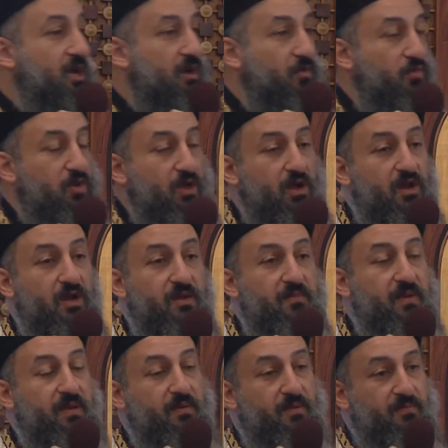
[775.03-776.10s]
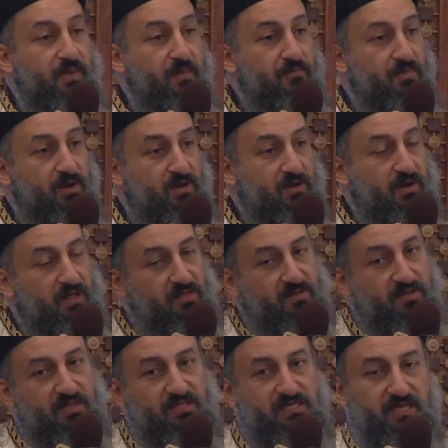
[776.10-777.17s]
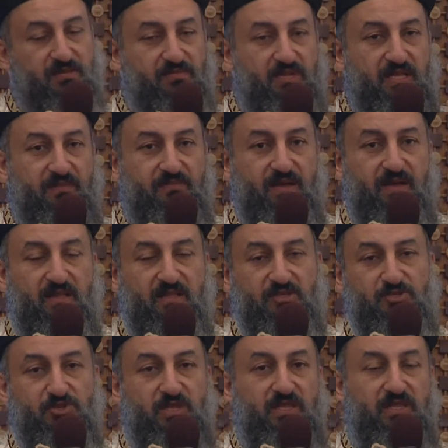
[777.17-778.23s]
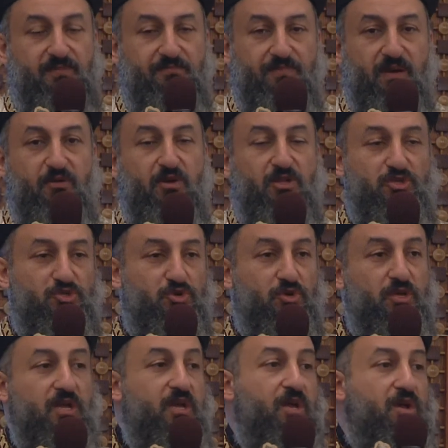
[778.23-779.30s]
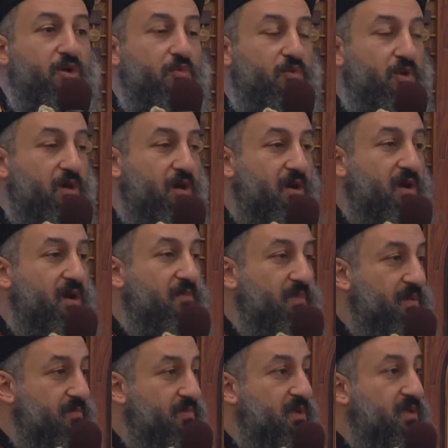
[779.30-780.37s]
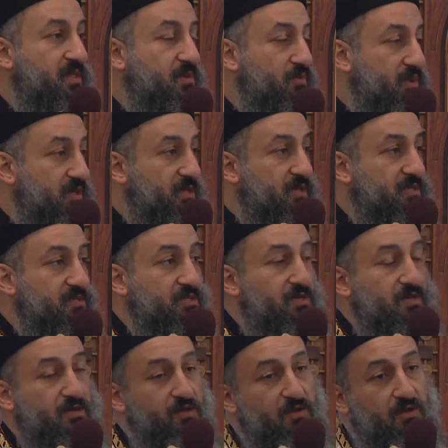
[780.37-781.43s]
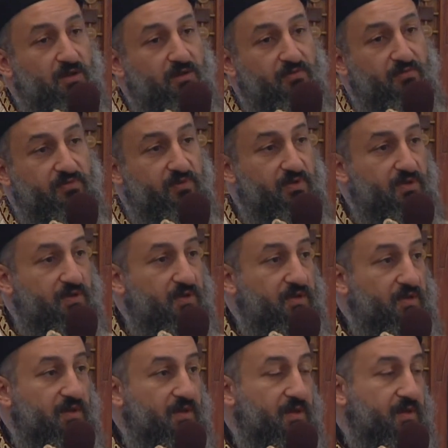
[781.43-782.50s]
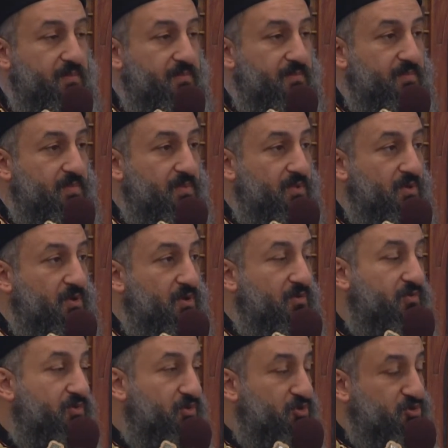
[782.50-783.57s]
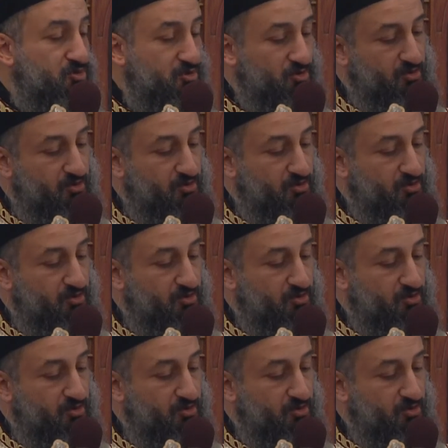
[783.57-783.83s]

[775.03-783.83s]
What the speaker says: we are remembered, rather than celebrating by the strength and power and joy, we are remembering the weakness of those who